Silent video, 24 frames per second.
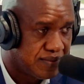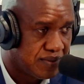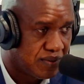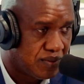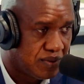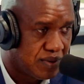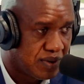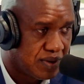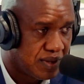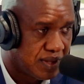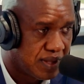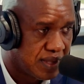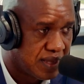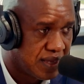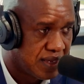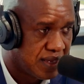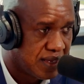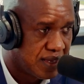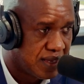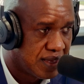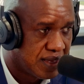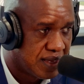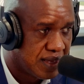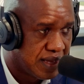for
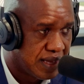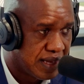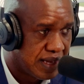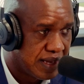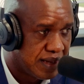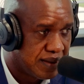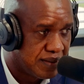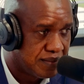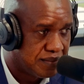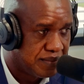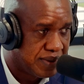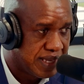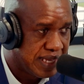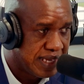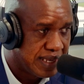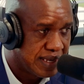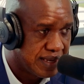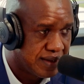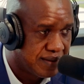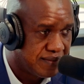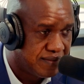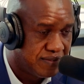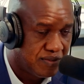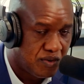uh, being
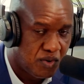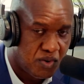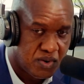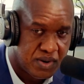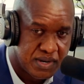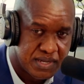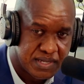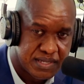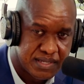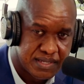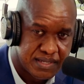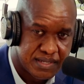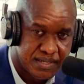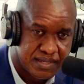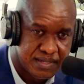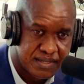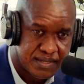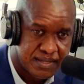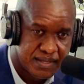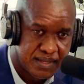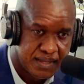a voice